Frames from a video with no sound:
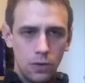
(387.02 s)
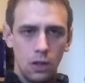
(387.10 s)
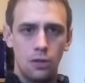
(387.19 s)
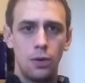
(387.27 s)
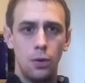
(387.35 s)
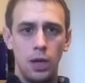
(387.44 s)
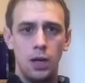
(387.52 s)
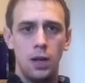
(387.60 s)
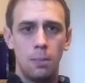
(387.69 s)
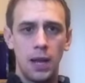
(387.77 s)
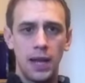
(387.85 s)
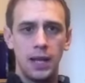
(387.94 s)
through
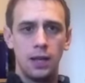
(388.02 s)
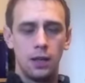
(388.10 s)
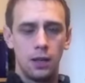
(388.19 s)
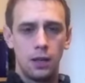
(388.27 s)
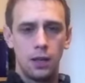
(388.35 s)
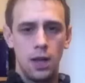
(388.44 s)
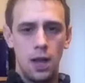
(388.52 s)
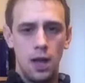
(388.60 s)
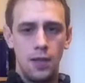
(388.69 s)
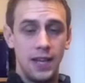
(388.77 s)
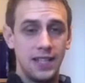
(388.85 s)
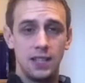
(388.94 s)
a player
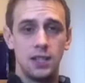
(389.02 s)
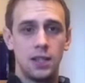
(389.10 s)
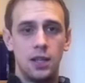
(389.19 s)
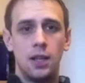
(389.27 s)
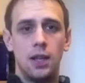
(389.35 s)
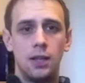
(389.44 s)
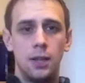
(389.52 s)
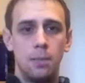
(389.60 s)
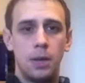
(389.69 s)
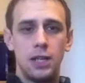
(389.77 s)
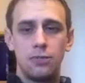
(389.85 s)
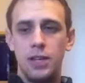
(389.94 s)
that
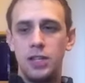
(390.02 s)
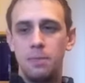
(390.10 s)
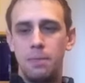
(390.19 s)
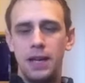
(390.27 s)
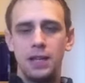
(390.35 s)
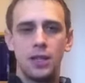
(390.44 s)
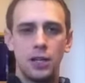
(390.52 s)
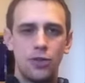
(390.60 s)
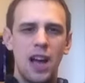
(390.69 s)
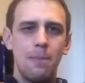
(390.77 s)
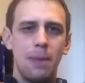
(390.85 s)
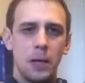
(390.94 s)
plays region B. So I
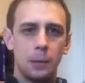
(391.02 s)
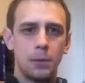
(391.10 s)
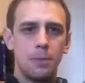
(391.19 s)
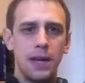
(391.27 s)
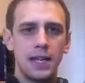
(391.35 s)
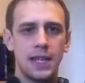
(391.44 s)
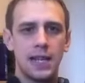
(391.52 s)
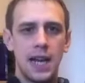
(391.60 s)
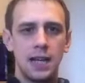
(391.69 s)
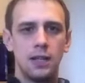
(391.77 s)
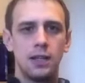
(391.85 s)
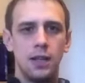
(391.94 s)
try and pick up as many as I
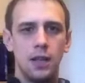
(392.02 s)
can